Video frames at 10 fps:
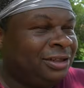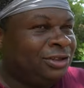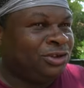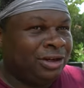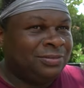
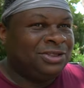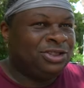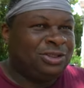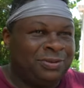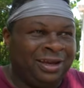the drums in
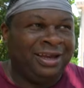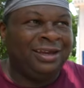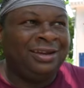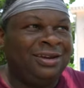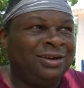
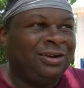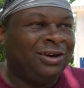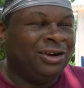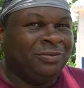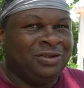Japan
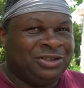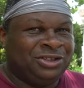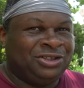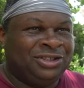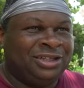or the
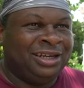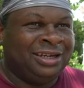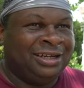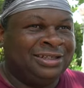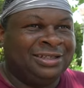musicians at the
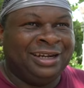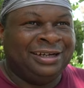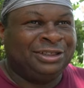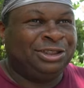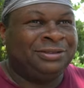India stage.